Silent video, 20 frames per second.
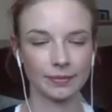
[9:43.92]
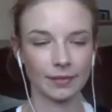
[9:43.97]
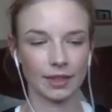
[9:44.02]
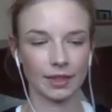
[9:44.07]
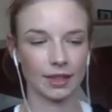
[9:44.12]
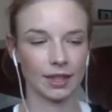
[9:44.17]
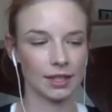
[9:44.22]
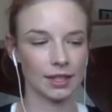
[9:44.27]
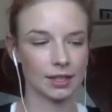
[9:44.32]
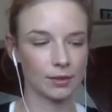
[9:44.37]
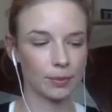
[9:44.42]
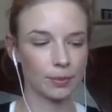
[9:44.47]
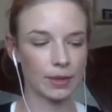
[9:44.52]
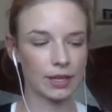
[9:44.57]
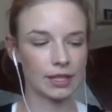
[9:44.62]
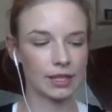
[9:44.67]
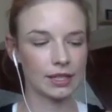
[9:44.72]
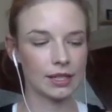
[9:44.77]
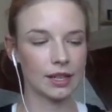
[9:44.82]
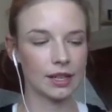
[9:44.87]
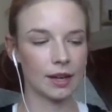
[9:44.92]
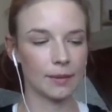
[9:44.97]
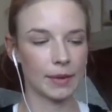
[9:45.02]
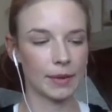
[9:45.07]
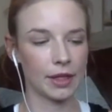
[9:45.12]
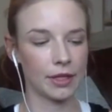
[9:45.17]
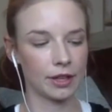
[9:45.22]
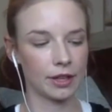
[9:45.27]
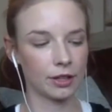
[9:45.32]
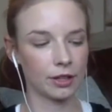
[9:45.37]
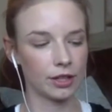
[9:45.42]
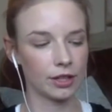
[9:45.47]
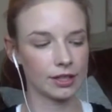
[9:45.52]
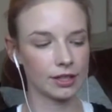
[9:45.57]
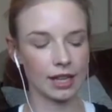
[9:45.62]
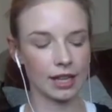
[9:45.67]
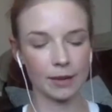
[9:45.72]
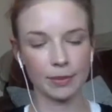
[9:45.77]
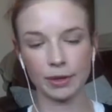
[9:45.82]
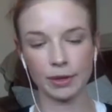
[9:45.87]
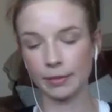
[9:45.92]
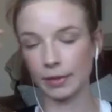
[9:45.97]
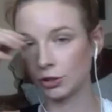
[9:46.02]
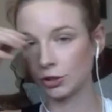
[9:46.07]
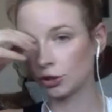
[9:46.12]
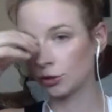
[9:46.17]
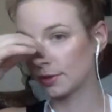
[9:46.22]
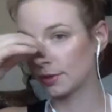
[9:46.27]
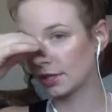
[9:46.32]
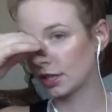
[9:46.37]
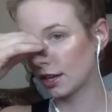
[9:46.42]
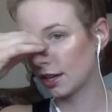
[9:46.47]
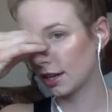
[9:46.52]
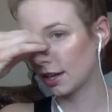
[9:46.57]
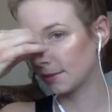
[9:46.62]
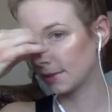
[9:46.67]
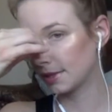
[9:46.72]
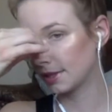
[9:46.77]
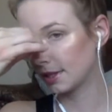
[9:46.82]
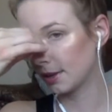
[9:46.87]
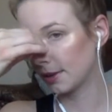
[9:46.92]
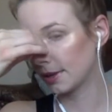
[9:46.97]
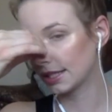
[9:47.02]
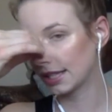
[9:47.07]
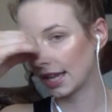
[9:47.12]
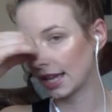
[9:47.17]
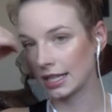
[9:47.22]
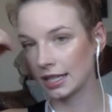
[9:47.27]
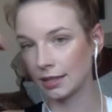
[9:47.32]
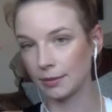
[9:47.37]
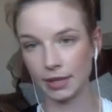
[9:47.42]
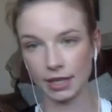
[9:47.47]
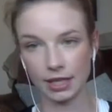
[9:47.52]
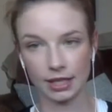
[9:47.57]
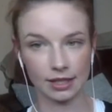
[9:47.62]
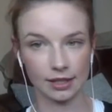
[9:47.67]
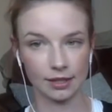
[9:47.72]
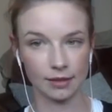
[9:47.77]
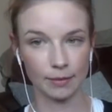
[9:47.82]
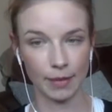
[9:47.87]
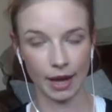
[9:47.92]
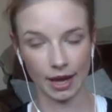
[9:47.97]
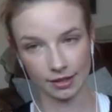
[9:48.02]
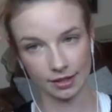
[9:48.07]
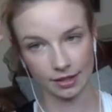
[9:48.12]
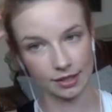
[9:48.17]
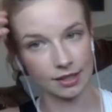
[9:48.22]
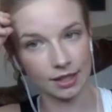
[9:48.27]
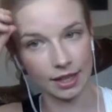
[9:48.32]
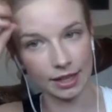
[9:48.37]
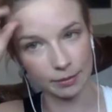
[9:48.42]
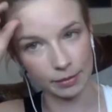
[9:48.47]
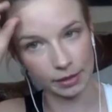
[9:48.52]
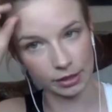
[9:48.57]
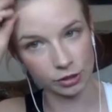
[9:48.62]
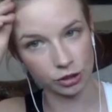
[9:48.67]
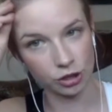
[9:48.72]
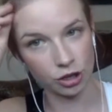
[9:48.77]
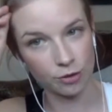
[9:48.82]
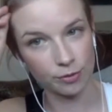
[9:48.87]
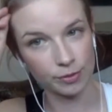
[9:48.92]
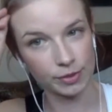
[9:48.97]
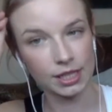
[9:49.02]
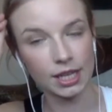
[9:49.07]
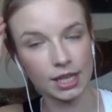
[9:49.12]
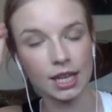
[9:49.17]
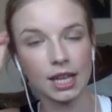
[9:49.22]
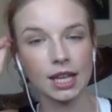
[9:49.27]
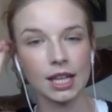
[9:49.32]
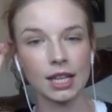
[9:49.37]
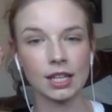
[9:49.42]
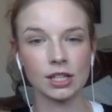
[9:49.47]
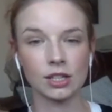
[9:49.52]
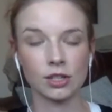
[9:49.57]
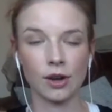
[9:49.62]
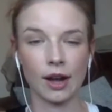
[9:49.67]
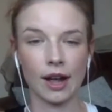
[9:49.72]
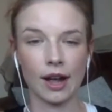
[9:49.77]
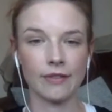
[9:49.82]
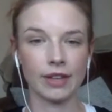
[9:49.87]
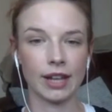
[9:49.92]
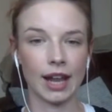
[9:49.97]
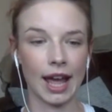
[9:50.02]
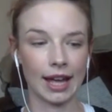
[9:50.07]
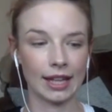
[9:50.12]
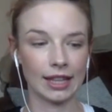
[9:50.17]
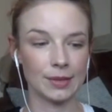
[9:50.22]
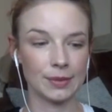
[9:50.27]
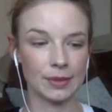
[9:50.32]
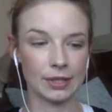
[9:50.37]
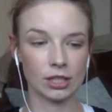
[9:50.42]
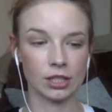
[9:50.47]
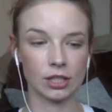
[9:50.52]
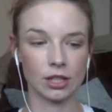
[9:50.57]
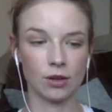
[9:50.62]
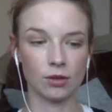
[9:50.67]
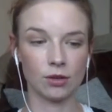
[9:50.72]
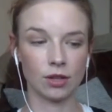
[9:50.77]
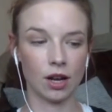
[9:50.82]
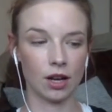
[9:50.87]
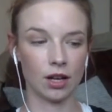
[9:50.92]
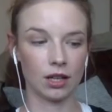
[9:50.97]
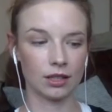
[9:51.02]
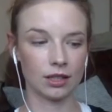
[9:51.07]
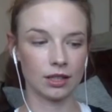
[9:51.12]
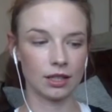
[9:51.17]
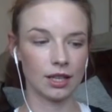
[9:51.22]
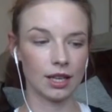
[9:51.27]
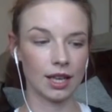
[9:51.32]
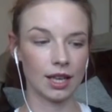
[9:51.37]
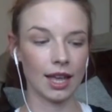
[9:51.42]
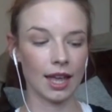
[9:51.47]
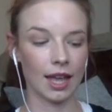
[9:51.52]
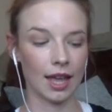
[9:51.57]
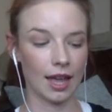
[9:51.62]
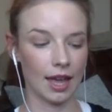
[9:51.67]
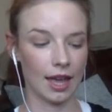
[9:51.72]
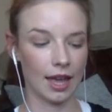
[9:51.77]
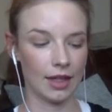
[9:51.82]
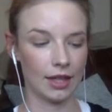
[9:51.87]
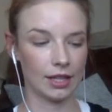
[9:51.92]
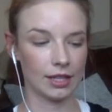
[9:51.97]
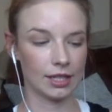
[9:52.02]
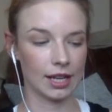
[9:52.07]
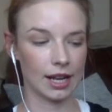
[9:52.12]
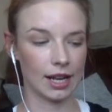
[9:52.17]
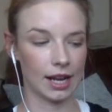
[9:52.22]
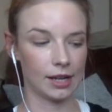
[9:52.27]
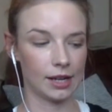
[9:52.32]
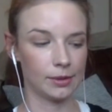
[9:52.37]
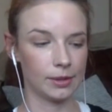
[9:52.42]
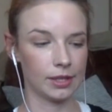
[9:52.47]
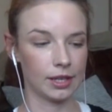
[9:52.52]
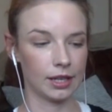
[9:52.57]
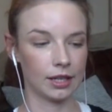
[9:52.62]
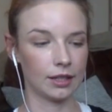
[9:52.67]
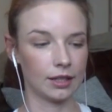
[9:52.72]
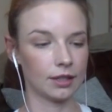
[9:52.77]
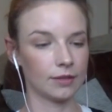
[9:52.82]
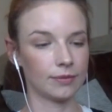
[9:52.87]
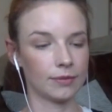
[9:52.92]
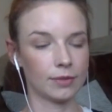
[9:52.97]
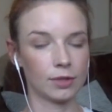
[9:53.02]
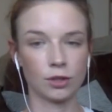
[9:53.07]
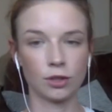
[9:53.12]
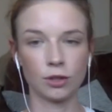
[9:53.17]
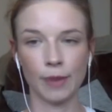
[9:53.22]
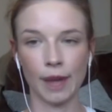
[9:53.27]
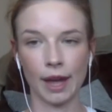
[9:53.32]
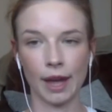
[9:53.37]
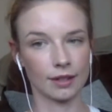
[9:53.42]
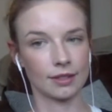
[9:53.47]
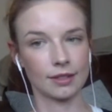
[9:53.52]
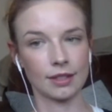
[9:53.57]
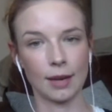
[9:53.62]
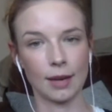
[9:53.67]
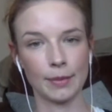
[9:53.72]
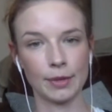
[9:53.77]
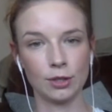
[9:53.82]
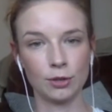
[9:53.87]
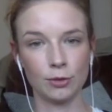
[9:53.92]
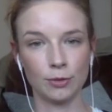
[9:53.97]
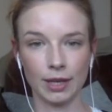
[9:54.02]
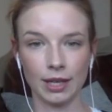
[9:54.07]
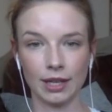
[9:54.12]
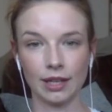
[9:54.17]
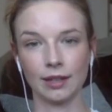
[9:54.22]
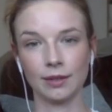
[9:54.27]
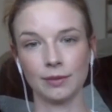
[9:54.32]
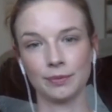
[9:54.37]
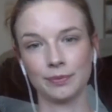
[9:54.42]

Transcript: This pizza, my thin crust, I put mushrooms on and I'm so excited because Max doesn't like mushrooms. So I haven't had them in so long. And then today I was like, screw Max, I'm gonna do me.